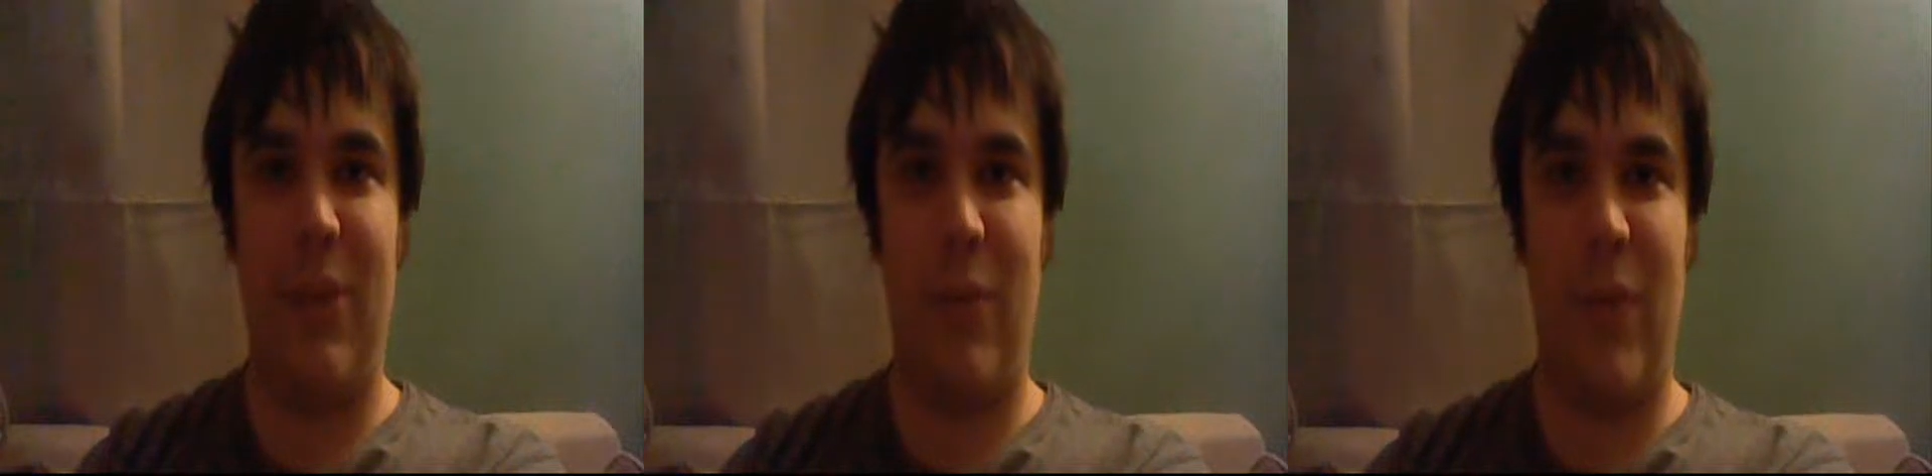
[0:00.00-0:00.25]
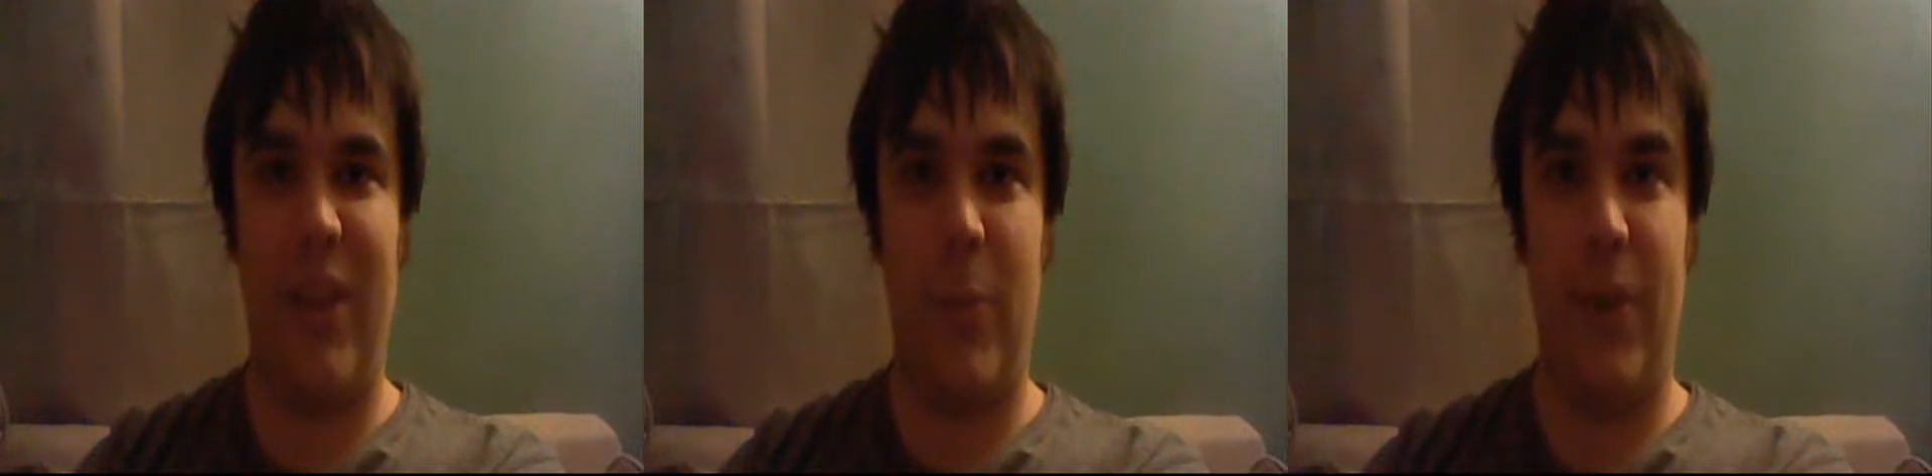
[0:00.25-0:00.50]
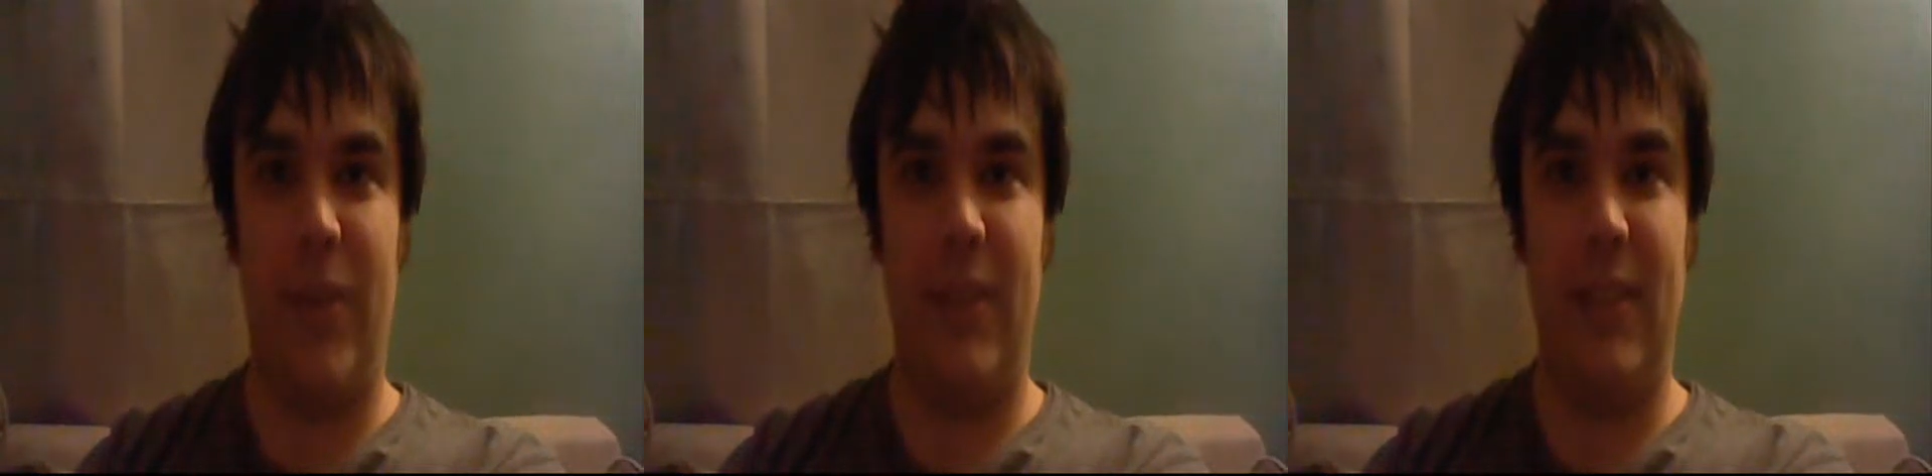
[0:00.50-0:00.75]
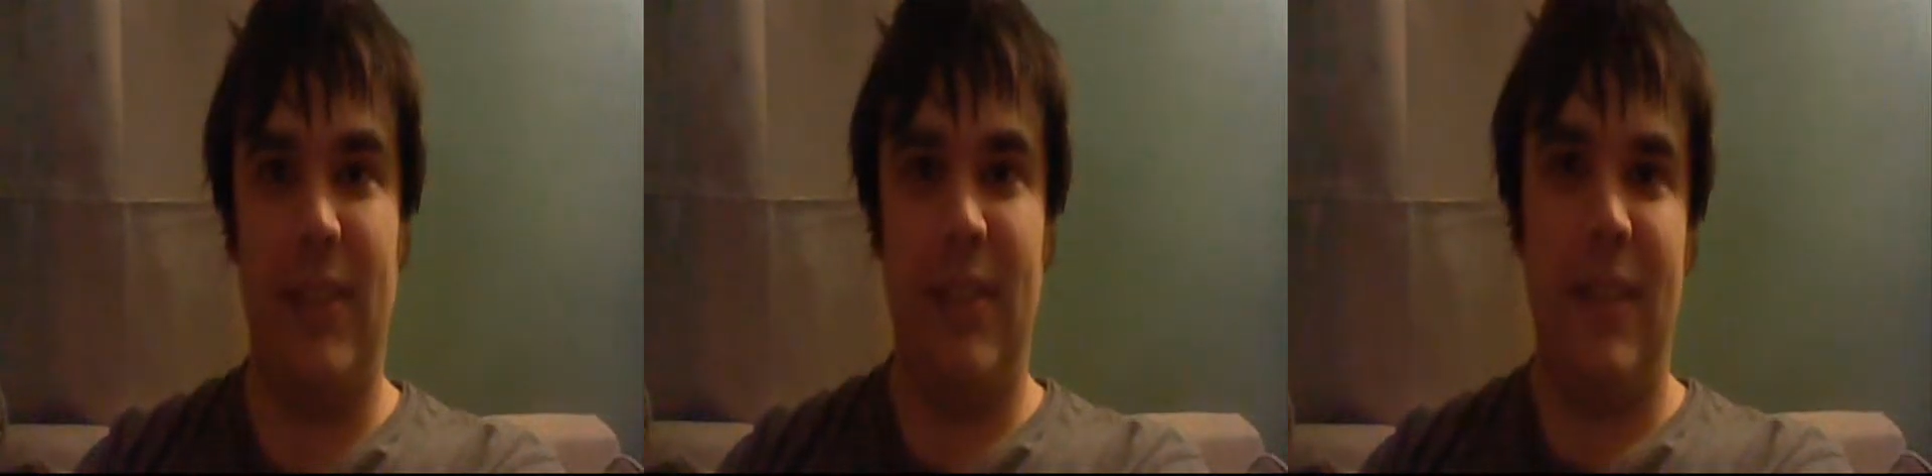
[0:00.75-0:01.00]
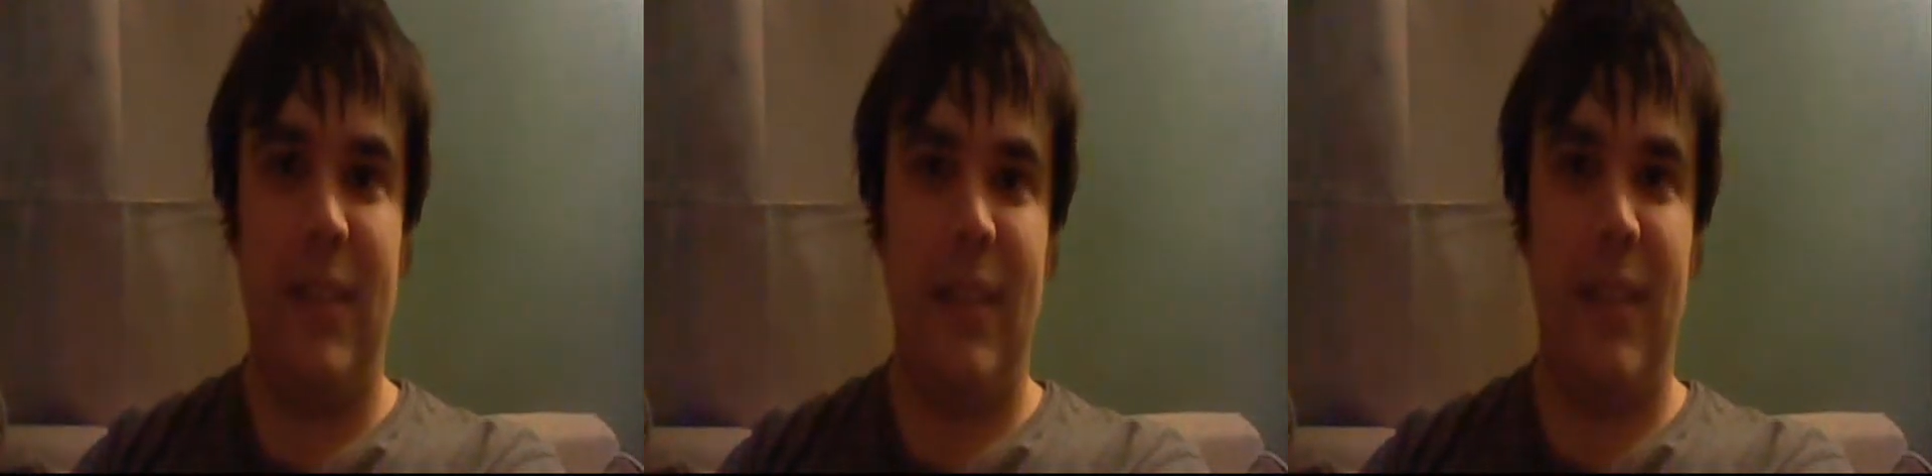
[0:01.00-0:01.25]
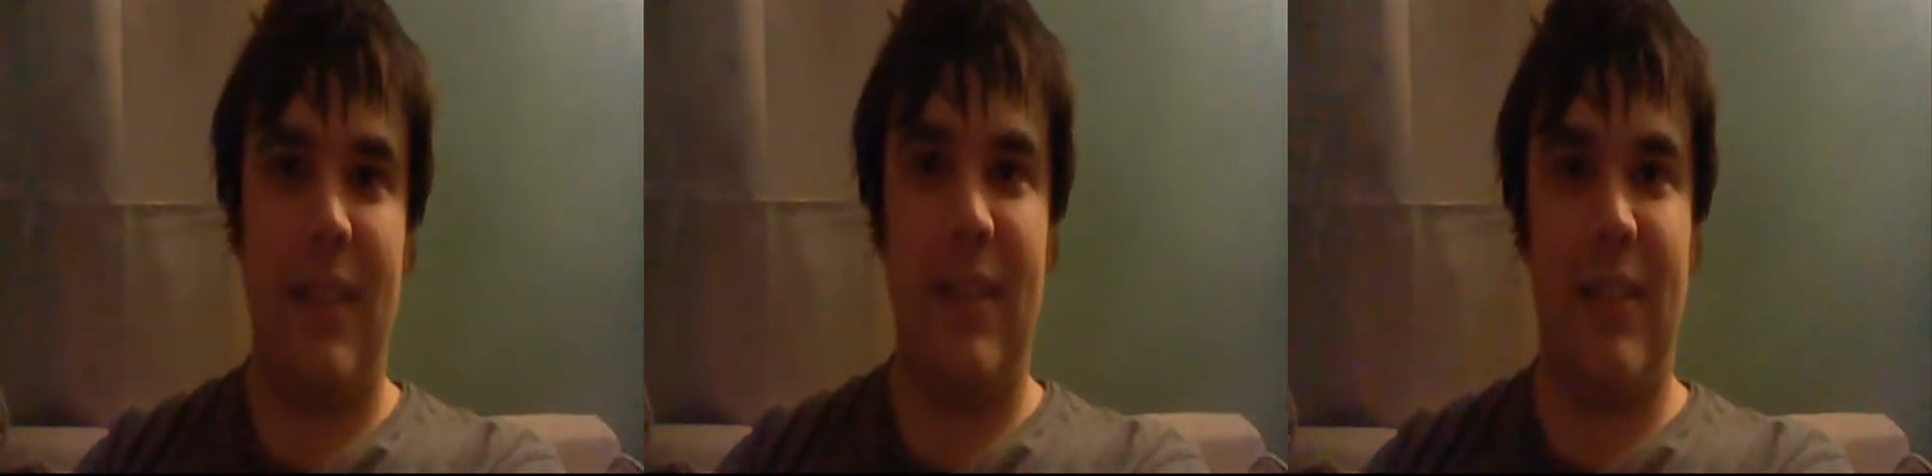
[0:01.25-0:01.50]
happen in the real world.
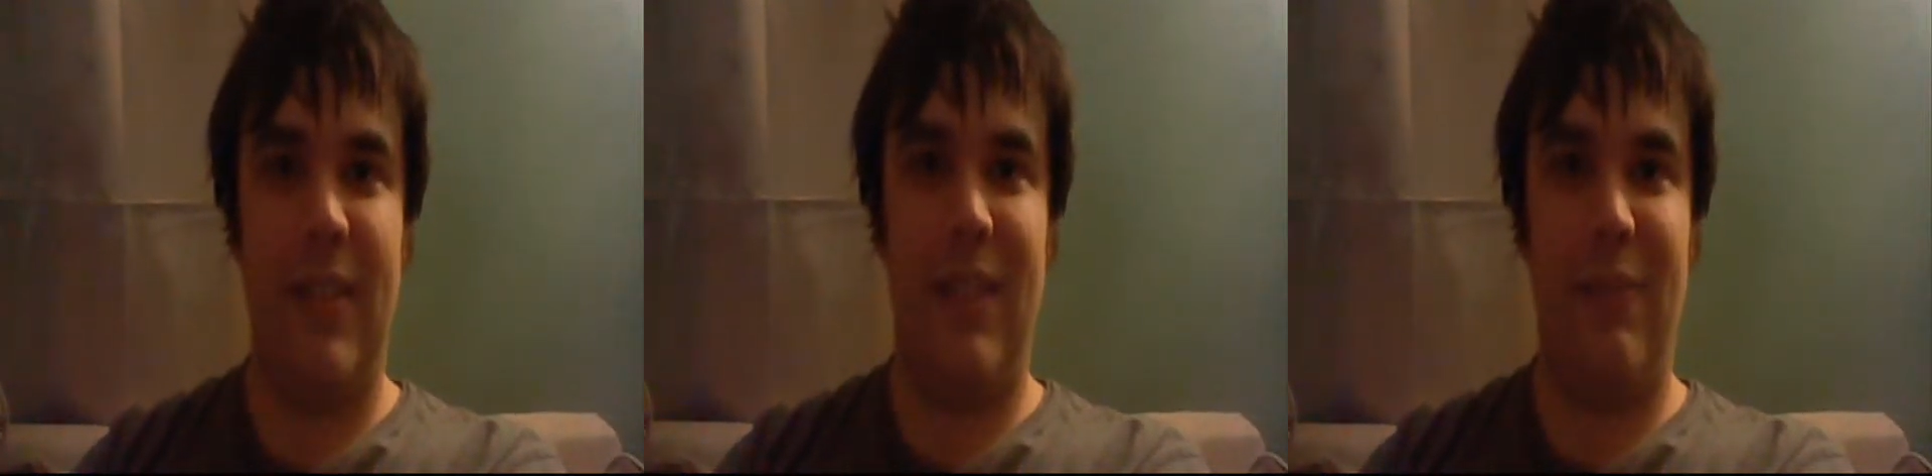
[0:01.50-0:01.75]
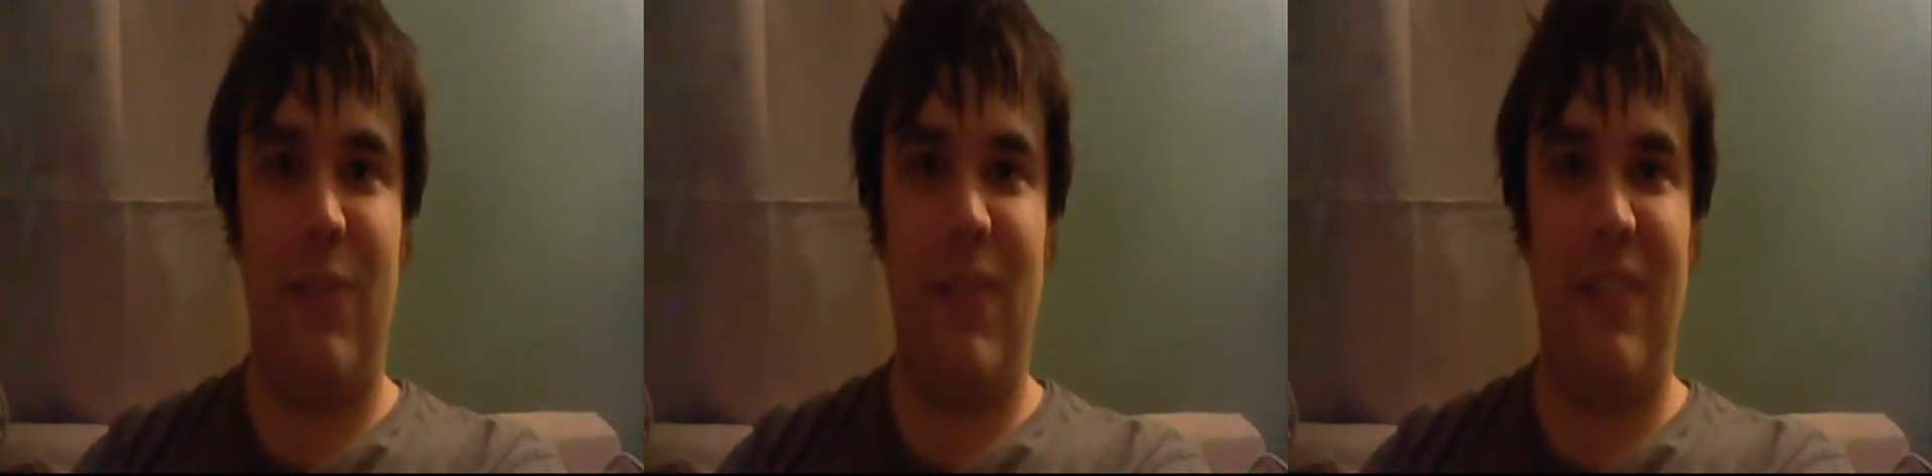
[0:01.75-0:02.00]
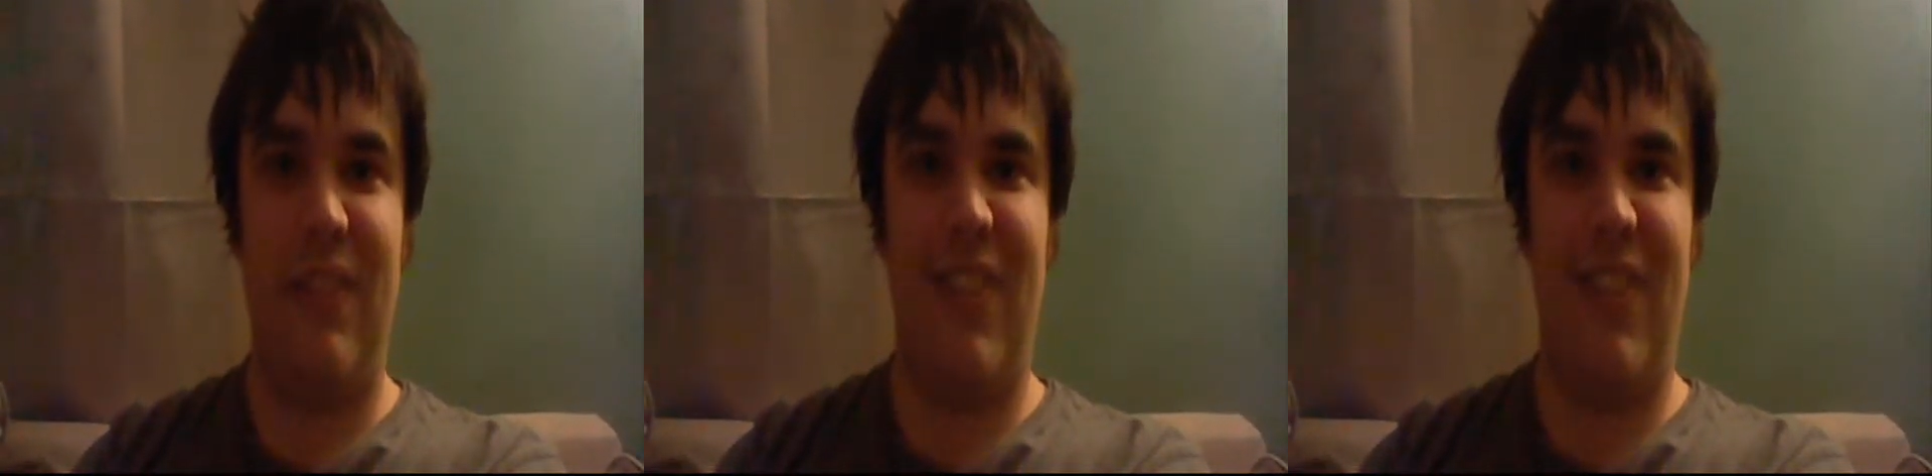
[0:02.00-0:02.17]
If